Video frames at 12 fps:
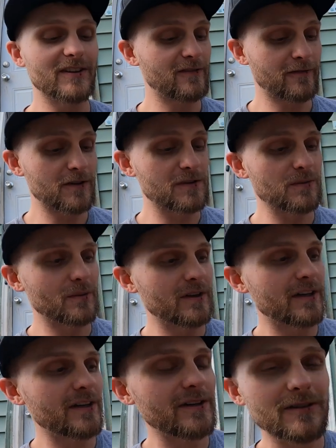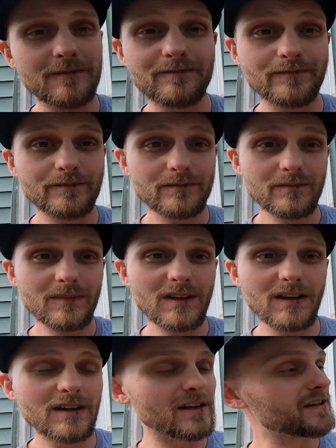This first one here
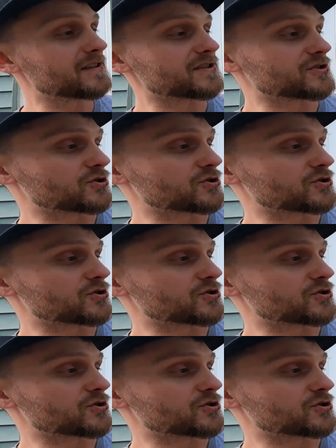is